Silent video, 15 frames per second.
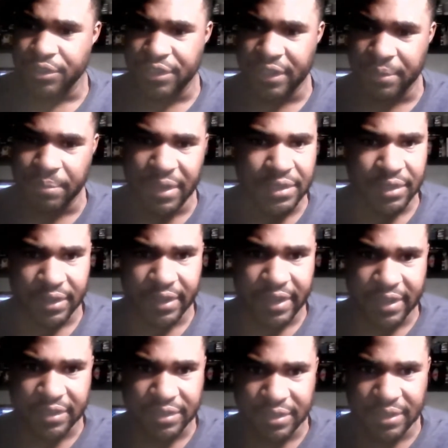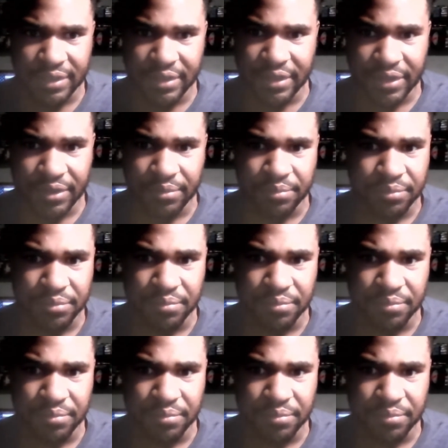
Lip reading: she basically has to, you know,